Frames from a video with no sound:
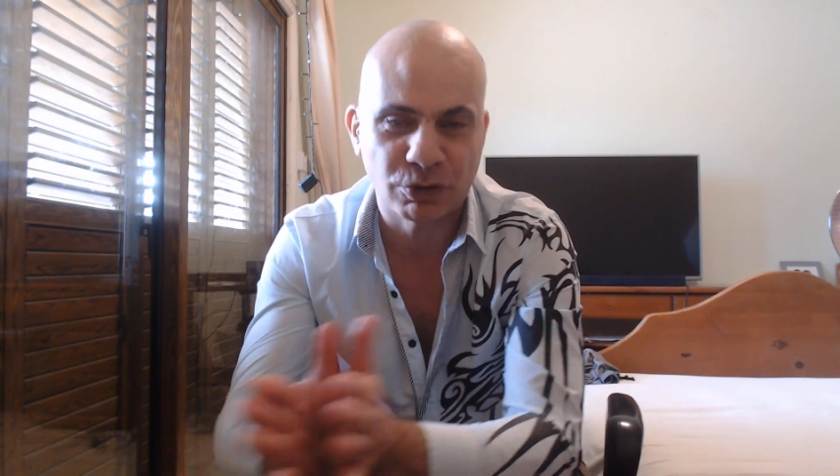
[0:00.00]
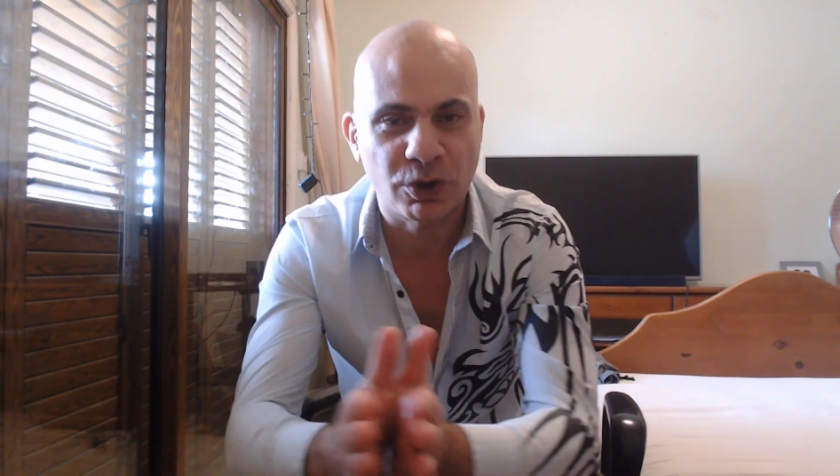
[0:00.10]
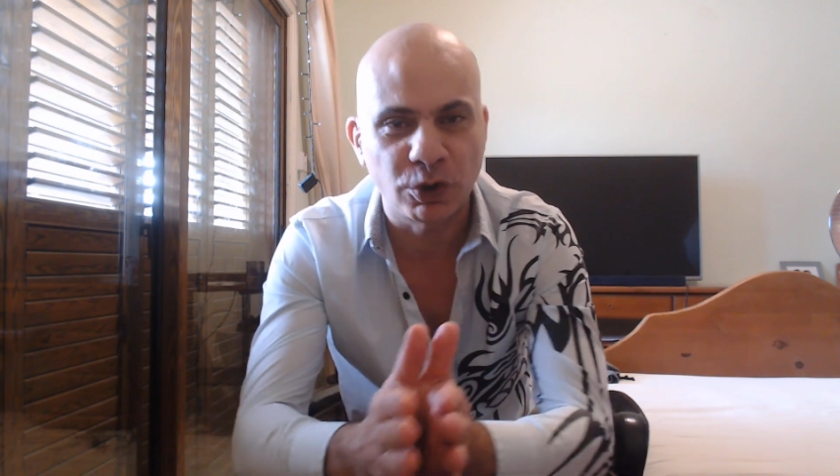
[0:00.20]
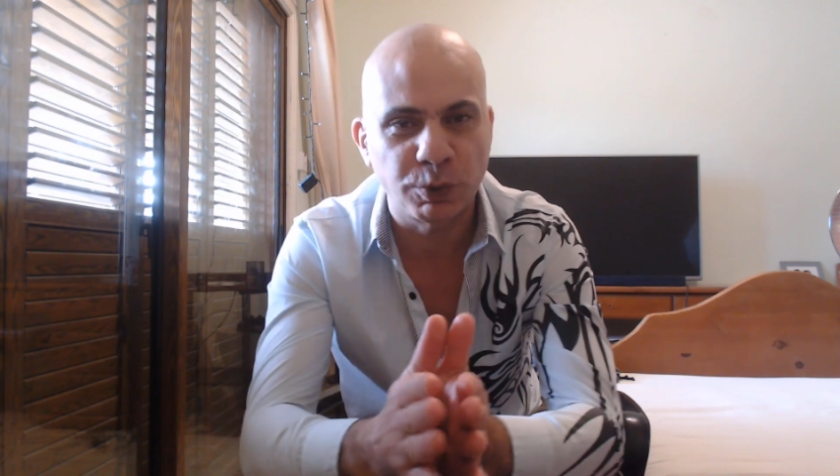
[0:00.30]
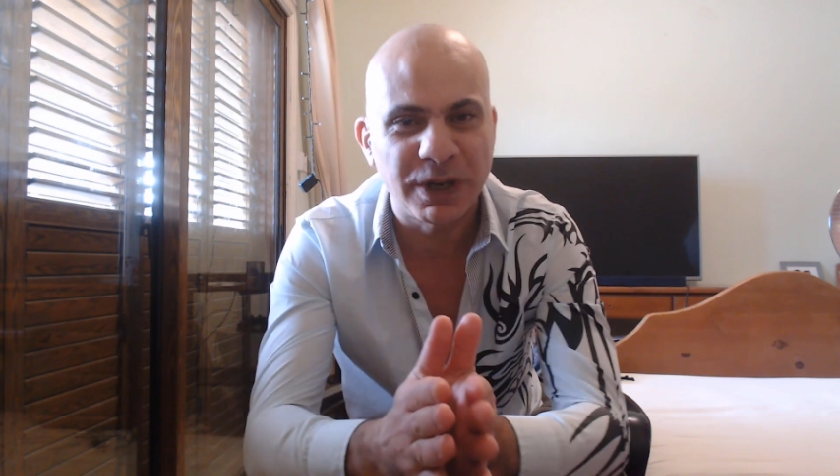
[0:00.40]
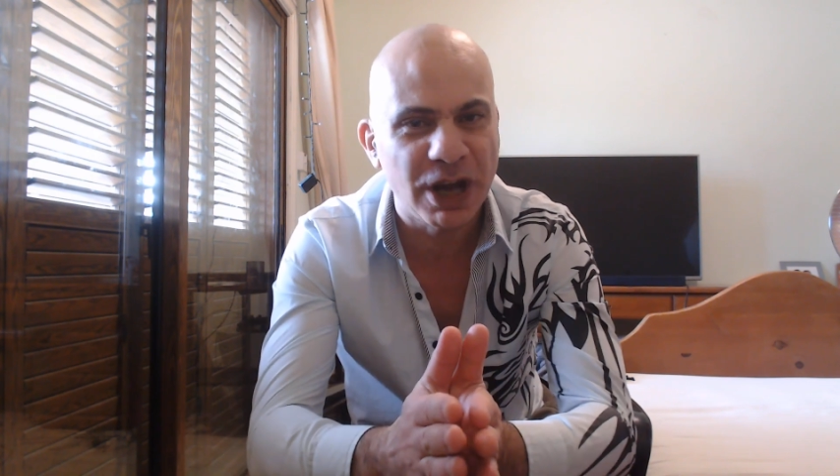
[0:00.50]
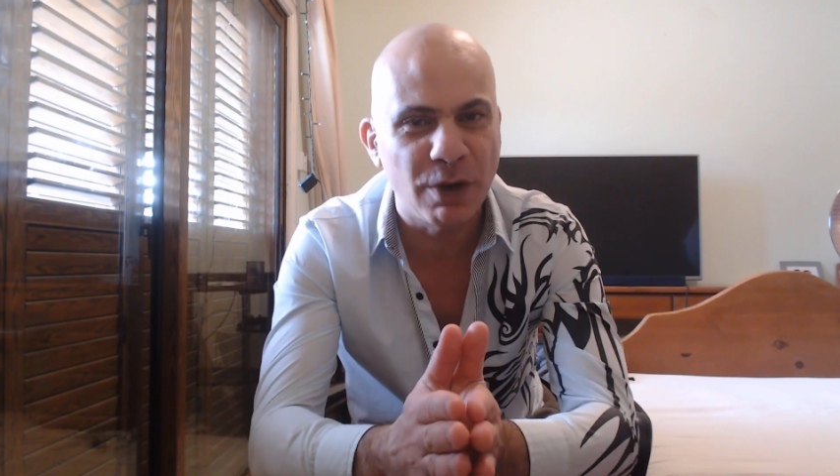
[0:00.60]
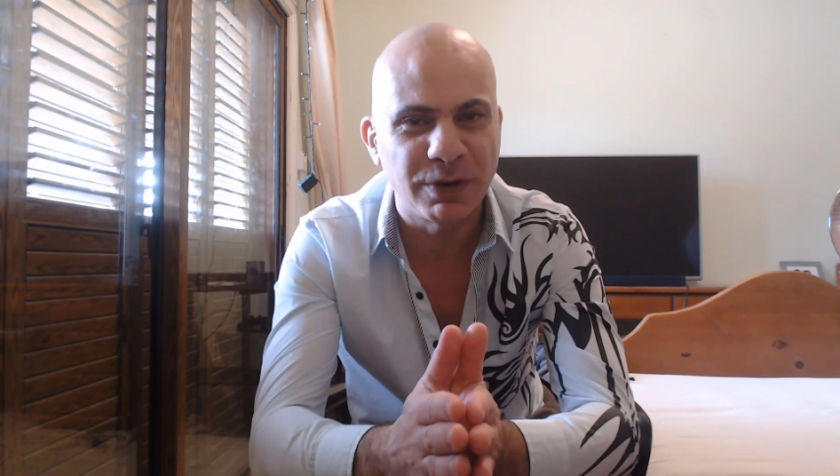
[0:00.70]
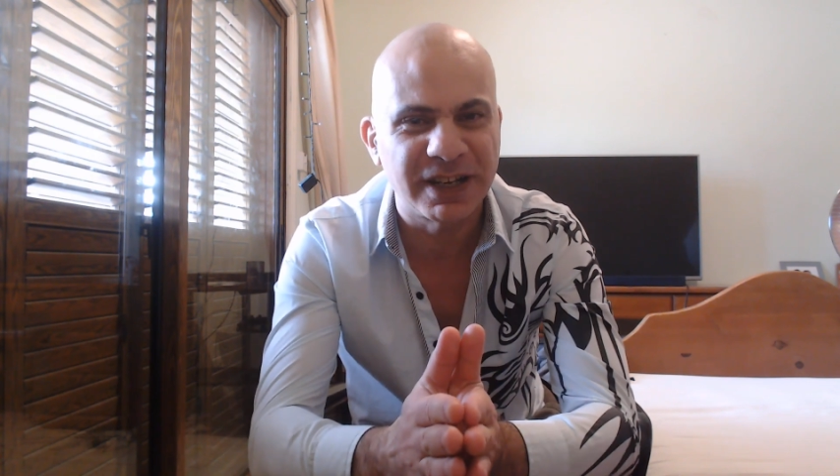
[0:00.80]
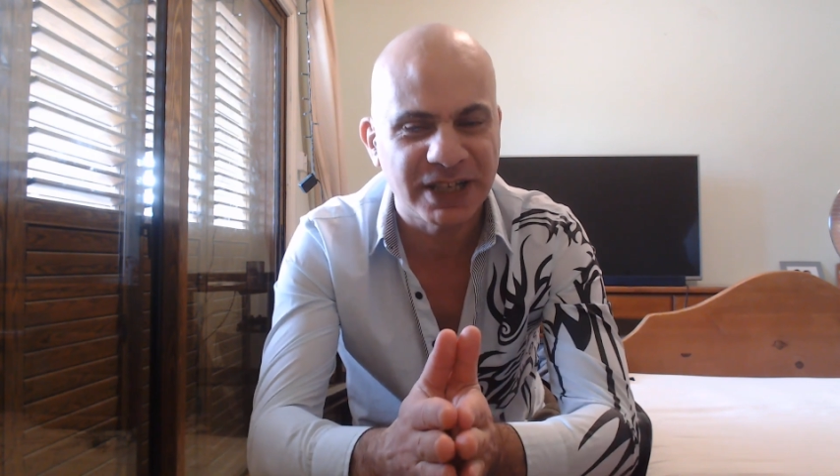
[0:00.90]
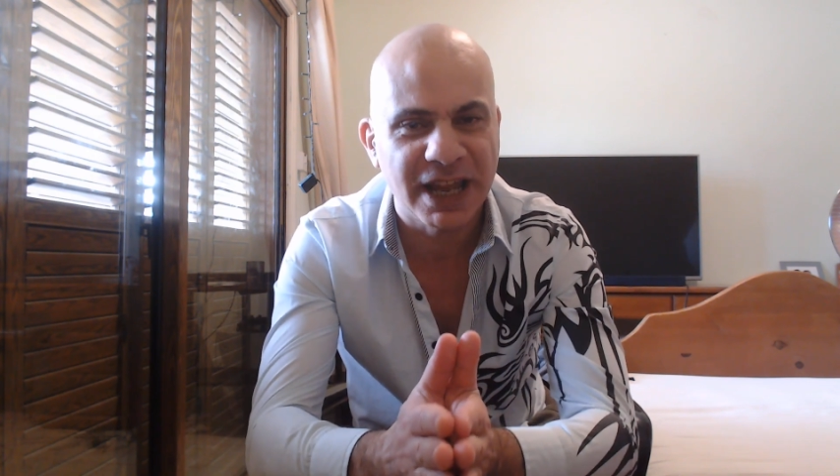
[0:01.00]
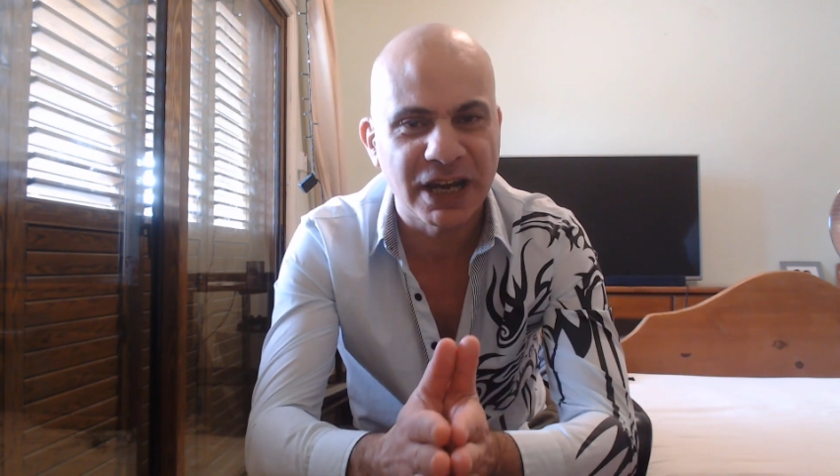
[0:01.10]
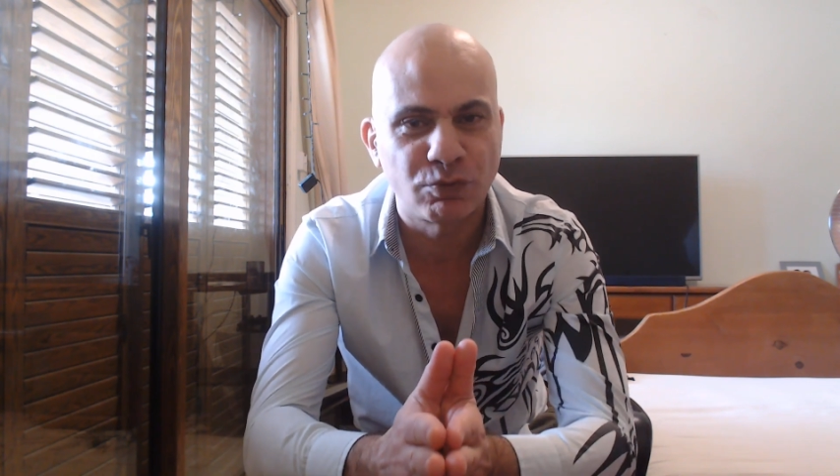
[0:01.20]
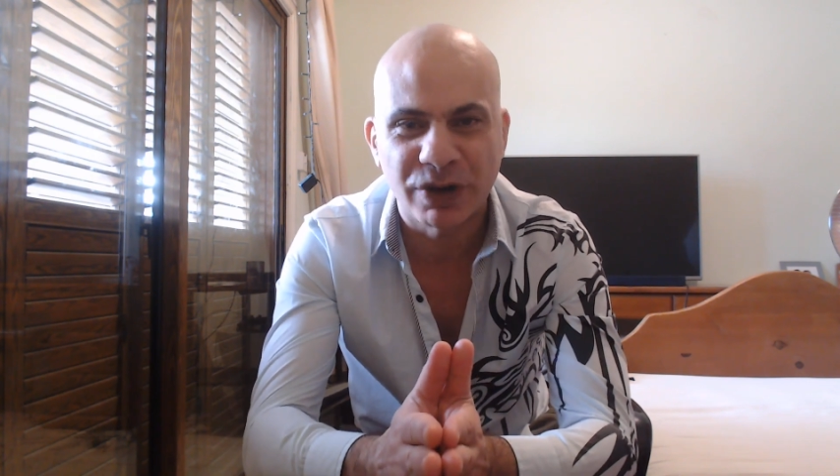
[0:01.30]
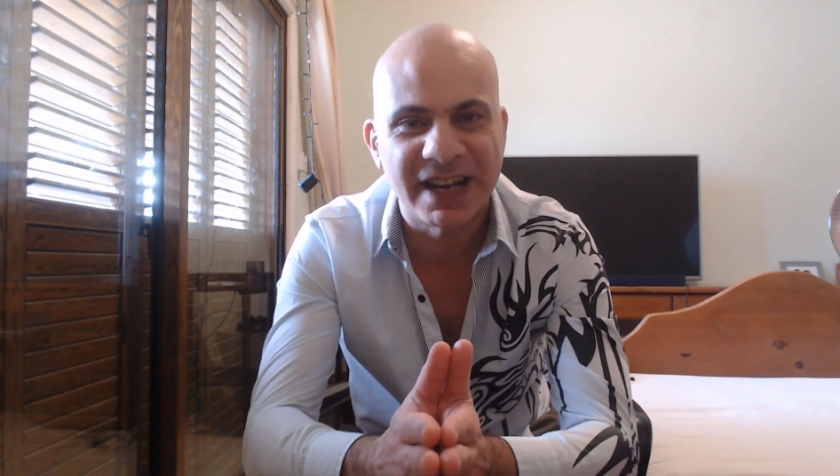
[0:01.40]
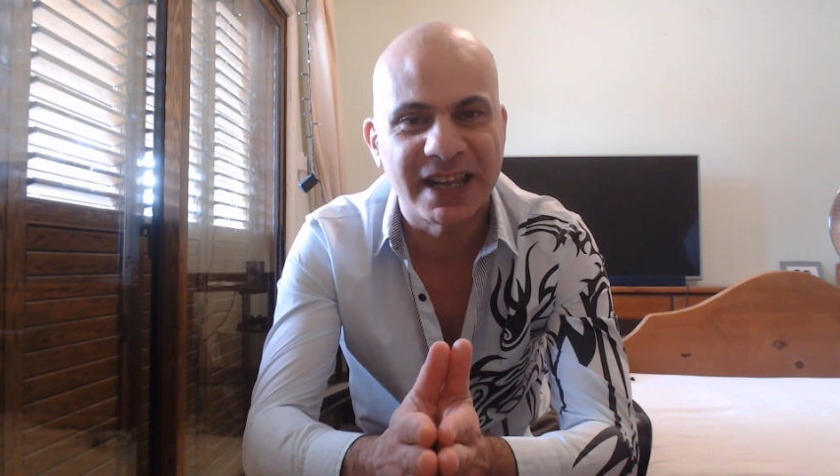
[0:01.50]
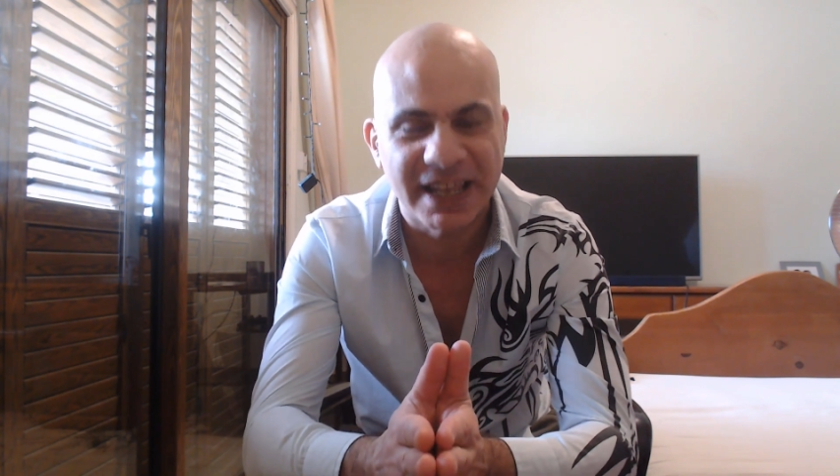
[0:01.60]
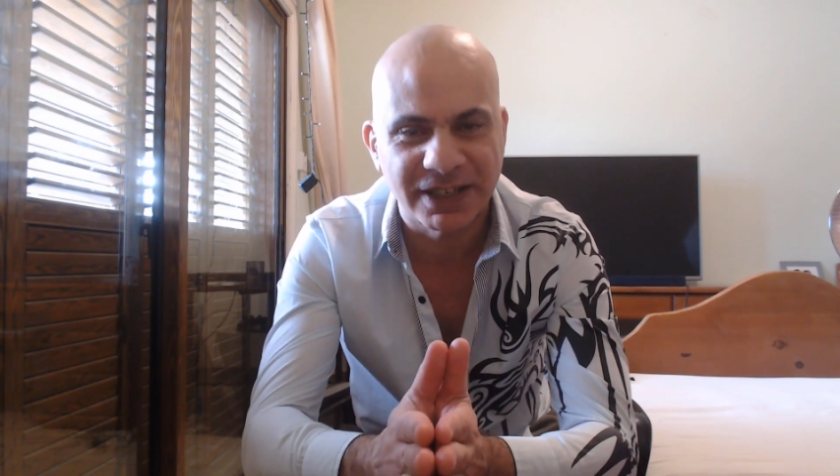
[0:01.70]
Of course, we know that Tennant really